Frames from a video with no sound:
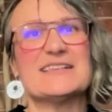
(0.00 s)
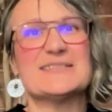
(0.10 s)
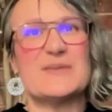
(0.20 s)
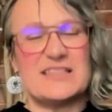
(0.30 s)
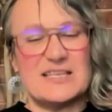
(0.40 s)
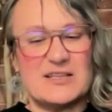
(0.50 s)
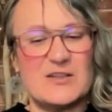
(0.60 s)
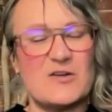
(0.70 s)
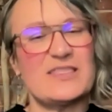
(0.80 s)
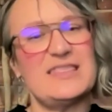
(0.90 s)
but the
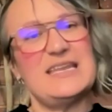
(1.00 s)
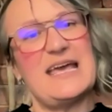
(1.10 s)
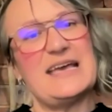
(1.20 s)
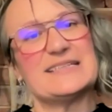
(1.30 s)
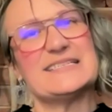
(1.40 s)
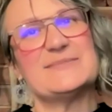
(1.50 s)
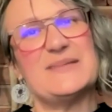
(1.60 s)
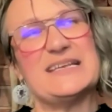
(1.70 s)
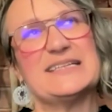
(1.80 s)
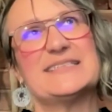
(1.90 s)
long, thin axis
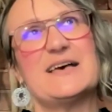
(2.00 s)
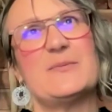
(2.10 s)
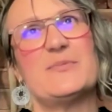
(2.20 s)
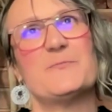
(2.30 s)
picks up